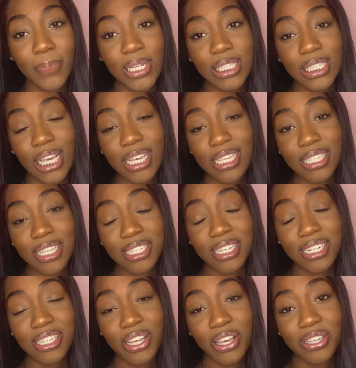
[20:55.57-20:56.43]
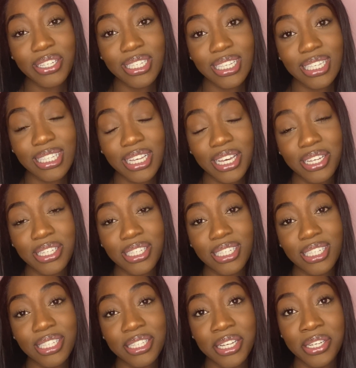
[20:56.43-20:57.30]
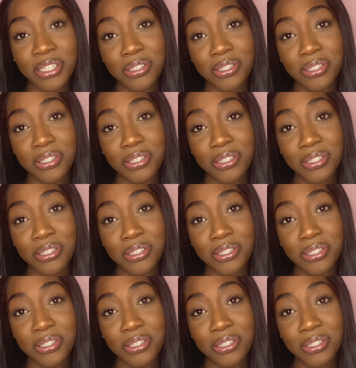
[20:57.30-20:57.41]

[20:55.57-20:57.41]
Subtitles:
Tell your sister, tell your sister, tell your sister, tell your